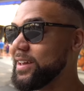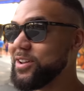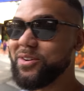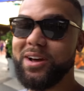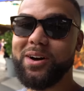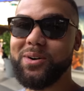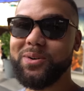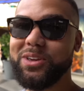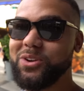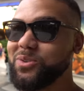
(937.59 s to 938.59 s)
You
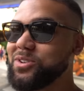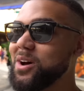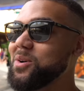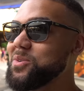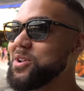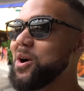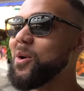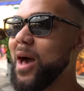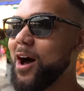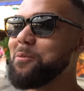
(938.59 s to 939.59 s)
know, you don't
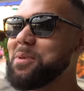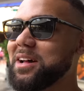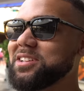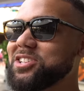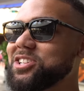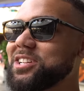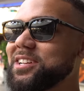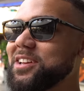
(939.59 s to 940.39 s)
know how much